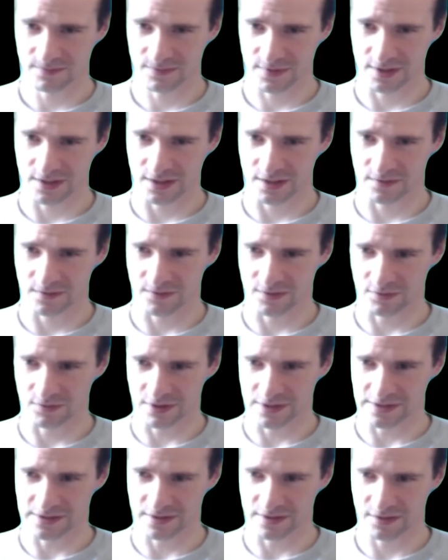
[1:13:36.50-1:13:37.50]
And we
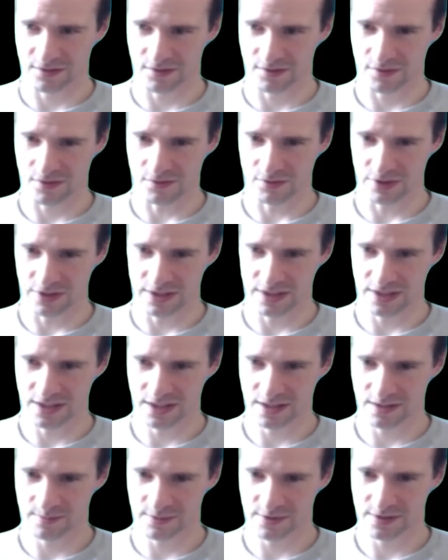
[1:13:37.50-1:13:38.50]
run it three
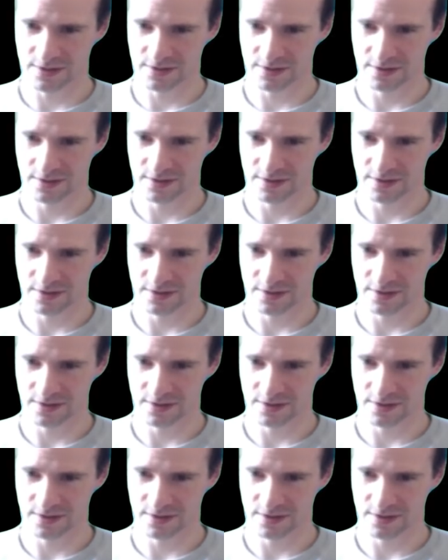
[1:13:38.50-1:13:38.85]
times.